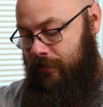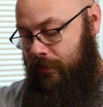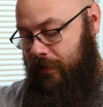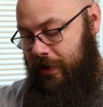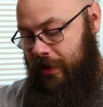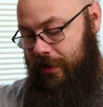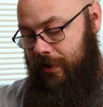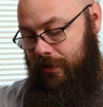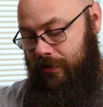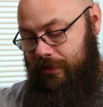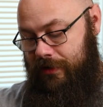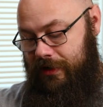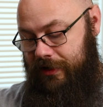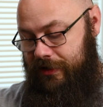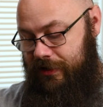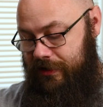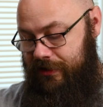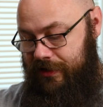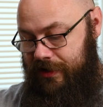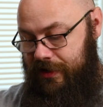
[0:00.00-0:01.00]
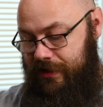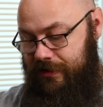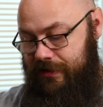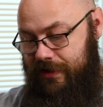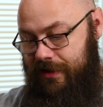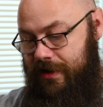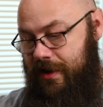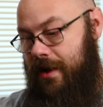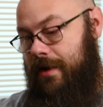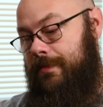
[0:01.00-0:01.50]
We don't touch our settings
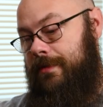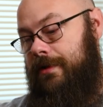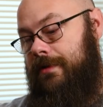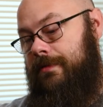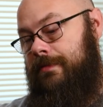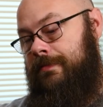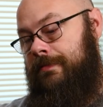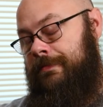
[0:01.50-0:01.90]
in our camera.